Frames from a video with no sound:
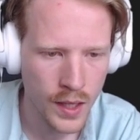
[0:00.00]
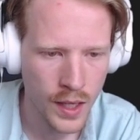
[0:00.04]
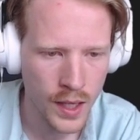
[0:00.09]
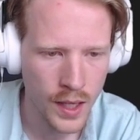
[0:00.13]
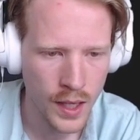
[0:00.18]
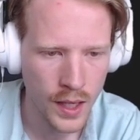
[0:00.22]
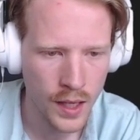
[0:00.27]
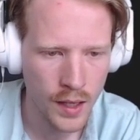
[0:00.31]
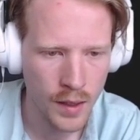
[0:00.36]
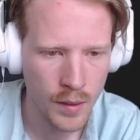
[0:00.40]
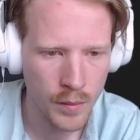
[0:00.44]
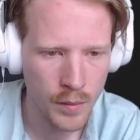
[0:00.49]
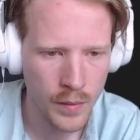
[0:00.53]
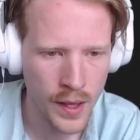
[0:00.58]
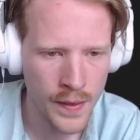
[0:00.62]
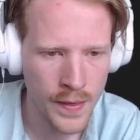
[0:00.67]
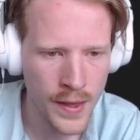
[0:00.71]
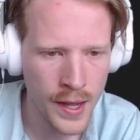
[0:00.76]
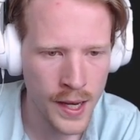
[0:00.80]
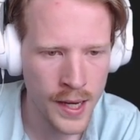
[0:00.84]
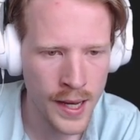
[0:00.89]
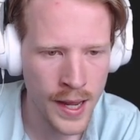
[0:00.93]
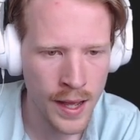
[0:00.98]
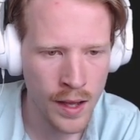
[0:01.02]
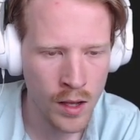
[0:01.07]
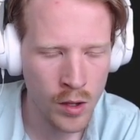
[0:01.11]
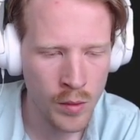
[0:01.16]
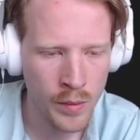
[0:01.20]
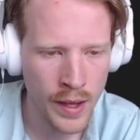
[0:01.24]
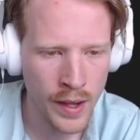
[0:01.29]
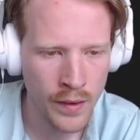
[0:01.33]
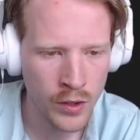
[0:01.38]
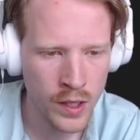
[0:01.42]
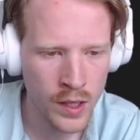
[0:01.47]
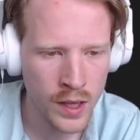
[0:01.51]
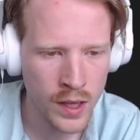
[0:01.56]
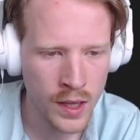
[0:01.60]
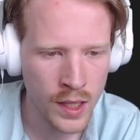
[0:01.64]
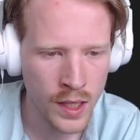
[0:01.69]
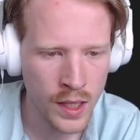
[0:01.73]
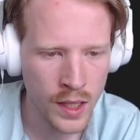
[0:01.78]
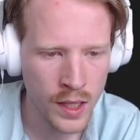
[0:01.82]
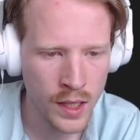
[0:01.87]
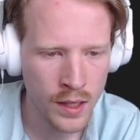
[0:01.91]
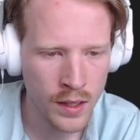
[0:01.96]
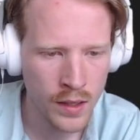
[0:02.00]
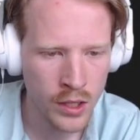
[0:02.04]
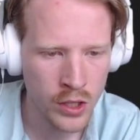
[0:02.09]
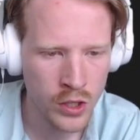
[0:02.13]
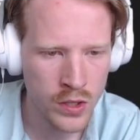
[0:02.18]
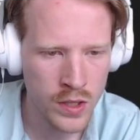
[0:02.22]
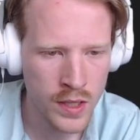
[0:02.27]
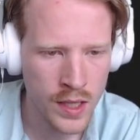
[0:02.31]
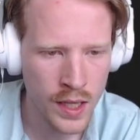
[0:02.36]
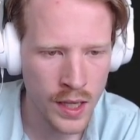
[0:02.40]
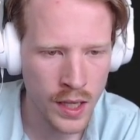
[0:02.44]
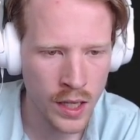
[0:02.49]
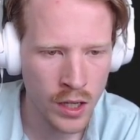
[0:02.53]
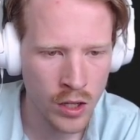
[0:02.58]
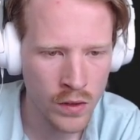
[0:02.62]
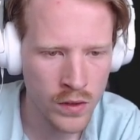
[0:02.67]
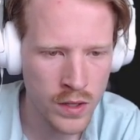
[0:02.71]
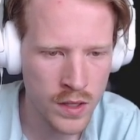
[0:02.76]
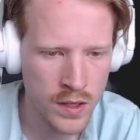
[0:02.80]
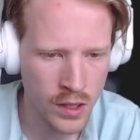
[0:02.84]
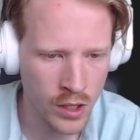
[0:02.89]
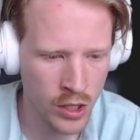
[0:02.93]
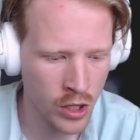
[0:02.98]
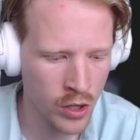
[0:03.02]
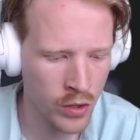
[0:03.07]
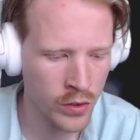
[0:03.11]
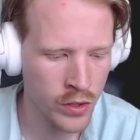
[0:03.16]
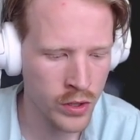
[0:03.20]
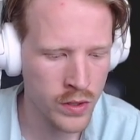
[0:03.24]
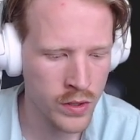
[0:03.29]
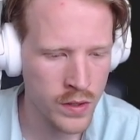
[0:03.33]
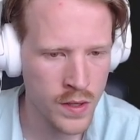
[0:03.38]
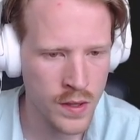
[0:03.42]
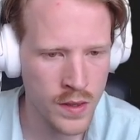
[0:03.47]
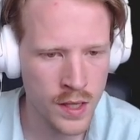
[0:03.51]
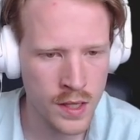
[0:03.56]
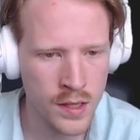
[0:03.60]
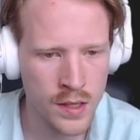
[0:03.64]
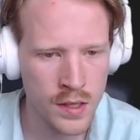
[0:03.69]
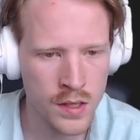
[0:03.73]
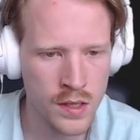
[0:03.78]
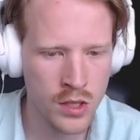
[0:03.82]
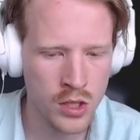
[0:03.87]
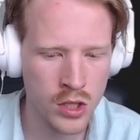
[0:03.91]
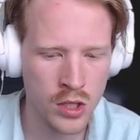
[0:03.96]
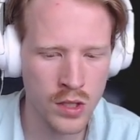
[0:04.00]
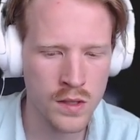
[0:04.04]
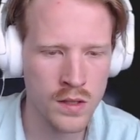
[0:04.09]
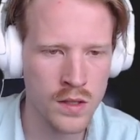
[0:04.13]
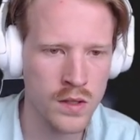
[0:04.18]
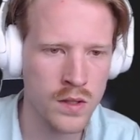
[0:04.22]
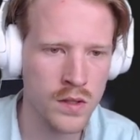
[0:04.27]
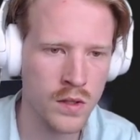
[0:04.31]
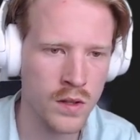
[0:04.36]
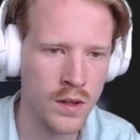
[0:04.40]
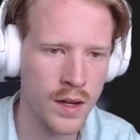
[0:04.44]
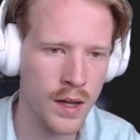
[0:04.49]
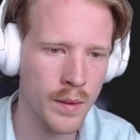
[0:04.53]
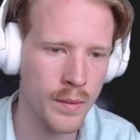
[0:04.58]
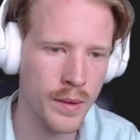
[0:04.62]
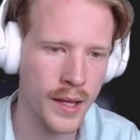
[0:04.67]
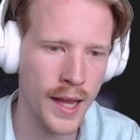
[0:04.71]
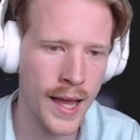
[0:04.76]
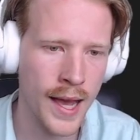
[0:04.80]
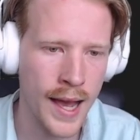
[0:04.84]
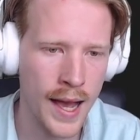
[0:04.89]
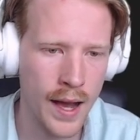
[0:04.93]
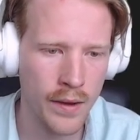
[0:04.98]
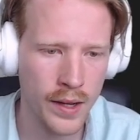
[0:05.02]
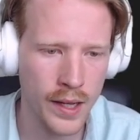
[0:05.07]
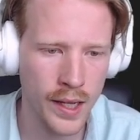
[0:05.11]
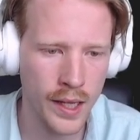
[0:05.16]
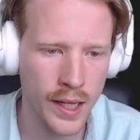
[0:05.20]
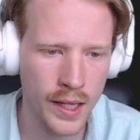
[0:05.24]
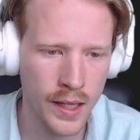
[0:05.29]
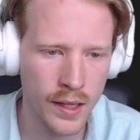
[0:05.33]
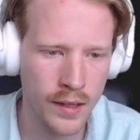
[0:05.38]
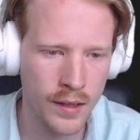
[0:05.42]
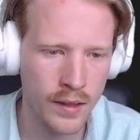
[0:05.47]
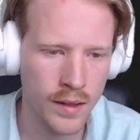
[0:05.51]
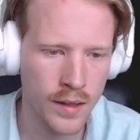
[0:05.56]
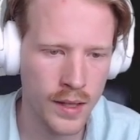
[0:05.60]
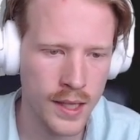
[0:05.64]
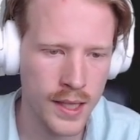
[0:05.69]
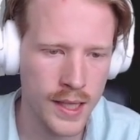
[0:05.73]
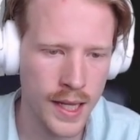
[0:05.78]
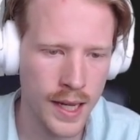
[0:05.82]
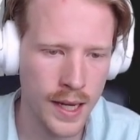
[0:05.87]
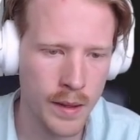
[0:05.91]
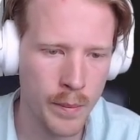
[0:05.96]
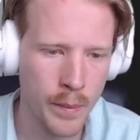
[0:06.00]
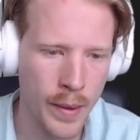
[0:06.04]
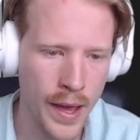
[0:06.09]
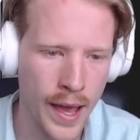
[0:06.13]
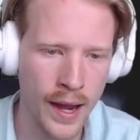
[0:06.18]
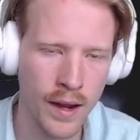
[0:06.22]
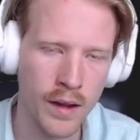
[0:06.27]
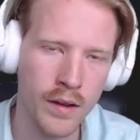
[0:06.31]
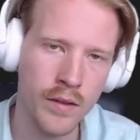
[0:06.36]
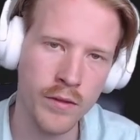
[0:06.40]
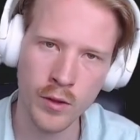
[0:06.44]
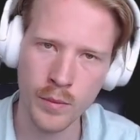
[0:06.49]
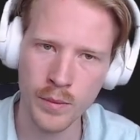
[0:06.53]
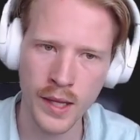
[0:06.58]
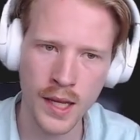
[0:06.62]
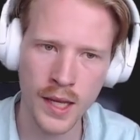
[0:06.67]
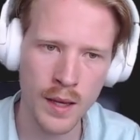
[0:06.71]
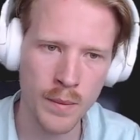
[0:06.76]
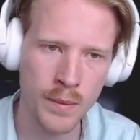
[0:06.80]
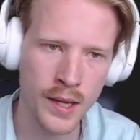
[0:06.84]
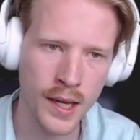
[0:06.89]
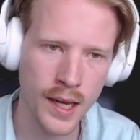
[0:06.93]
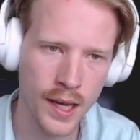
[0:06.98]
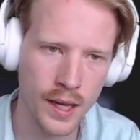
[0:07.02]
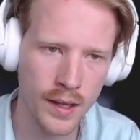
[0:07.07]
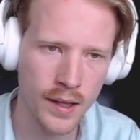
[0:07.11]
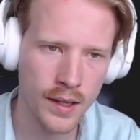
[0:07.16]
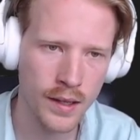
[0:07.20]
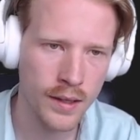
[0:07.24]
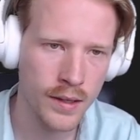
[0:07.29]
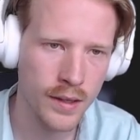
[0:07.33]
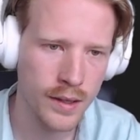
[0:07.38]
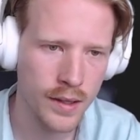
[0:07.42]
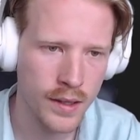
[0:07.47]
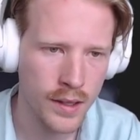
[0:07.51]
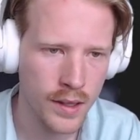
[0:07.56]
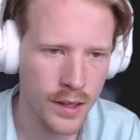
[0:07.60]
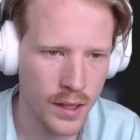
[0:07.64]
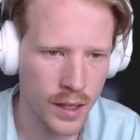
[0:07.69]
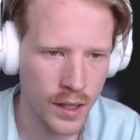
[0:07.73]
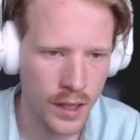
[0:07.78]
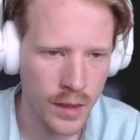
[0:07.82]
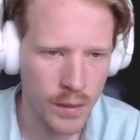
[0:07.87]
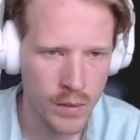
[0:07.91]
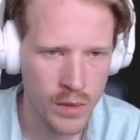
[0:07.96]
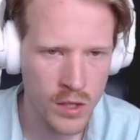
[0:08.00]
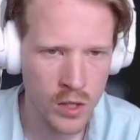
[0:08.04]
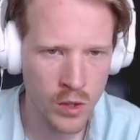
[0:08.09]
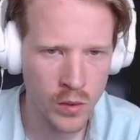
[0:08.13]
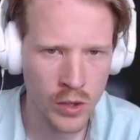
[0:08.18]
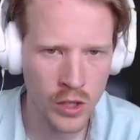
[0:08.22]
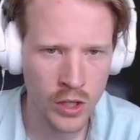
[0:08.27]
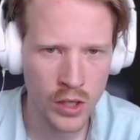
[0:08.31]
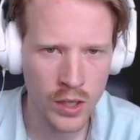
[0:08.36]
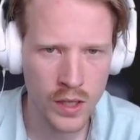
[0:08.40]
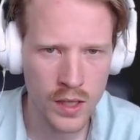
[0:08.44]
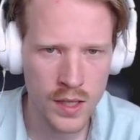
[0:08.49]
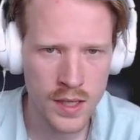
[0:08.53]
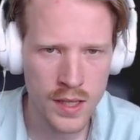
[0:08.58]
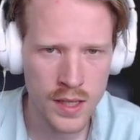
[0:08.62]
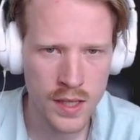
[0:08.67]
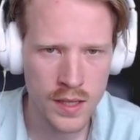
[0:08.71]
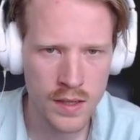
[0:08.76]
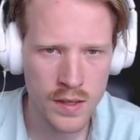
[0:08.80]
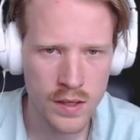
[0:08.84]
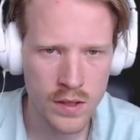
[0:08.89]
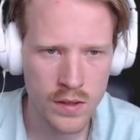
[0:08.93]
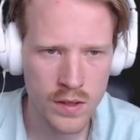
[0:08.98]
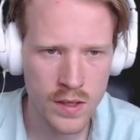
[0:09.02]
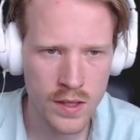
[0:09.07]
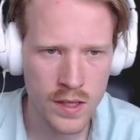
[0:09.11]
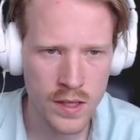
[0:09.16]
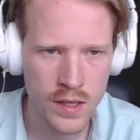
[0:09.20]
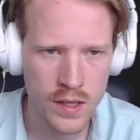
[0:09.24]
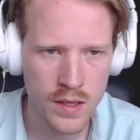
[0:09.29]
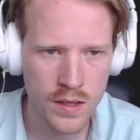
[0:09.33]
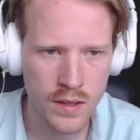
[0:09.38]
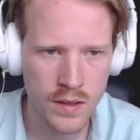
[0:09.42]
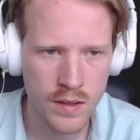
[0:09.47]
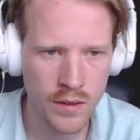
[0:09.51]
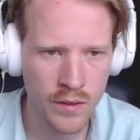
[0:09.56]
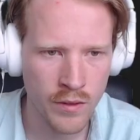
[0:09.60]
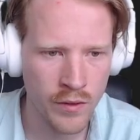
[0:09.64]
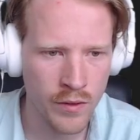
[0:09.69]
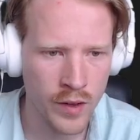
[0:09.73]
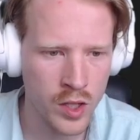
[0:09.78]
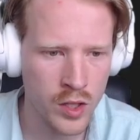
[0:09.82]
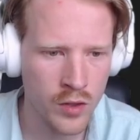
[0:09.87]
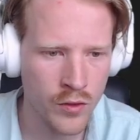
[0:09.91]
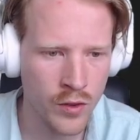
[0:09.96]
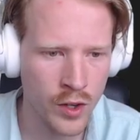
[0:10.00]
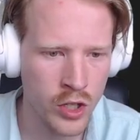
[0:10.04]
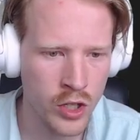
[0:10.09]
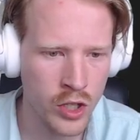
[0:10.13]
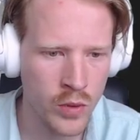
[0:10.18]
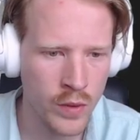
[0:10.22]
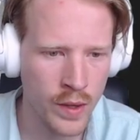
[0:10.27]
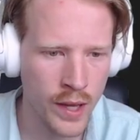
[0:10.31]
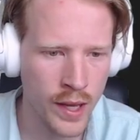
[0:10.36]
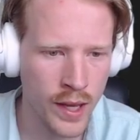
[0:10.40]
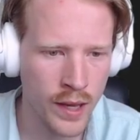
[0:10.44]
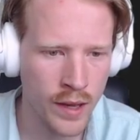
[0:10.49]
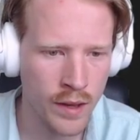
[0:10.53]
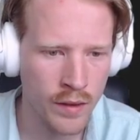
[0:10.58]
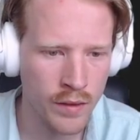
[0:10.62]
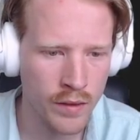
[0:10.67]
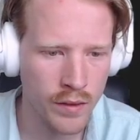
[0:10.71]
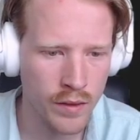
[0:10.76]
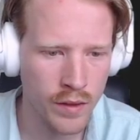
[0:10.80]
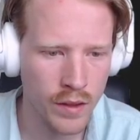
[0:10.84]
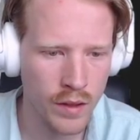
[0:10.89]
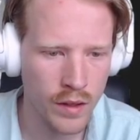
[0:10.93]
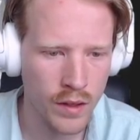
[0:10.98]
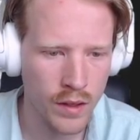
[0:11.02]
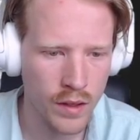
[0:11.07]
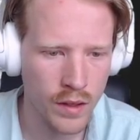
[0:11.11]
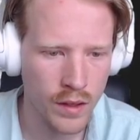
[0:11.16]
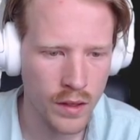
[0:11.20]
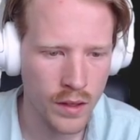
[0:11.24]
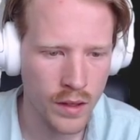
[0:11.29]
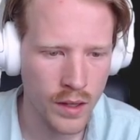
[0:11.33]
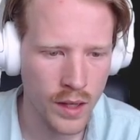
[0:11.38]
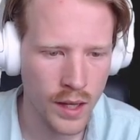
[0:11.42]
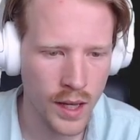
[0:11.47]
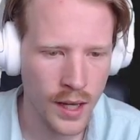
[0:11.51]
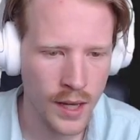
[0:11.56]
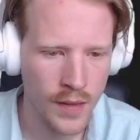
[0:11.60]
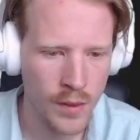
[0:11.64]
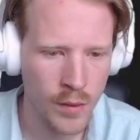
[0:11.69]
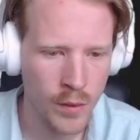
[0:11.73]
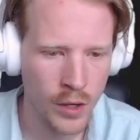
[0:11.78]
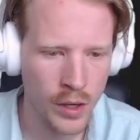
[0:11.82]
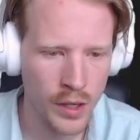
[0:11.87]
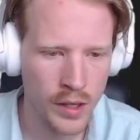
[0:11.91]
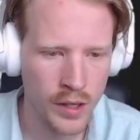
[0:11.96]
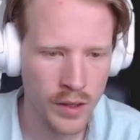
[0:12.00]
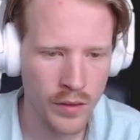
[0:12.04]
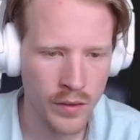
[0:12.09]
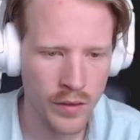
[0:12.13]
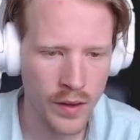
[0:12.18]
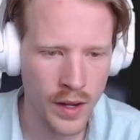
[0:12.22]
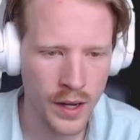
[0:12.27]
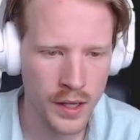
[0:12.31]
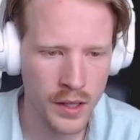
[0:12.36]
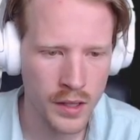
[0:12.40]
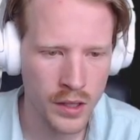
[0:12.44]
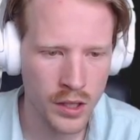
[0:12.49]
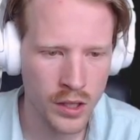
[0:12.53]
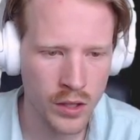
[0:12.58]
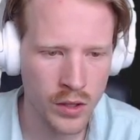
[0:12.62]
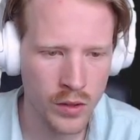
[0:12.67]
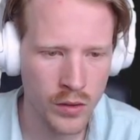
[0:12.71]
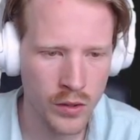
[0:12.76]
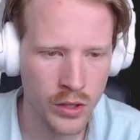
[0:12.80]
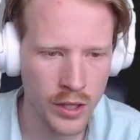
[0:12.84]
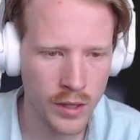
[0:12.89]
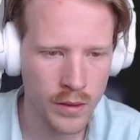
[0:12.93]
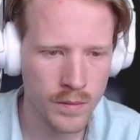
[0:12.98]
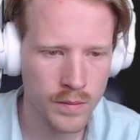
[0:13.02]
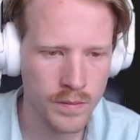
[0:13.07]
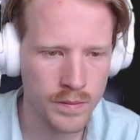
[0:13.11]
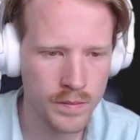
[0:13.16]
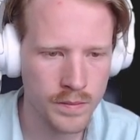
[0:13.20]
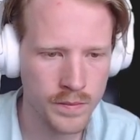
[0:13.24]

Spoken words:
And then in Elm, everything that you're seeing here, all these decoders, this is just describing how to get the data back from the API. So what you're going to see is there's this fetch function we have, and then we're going to define a decoder,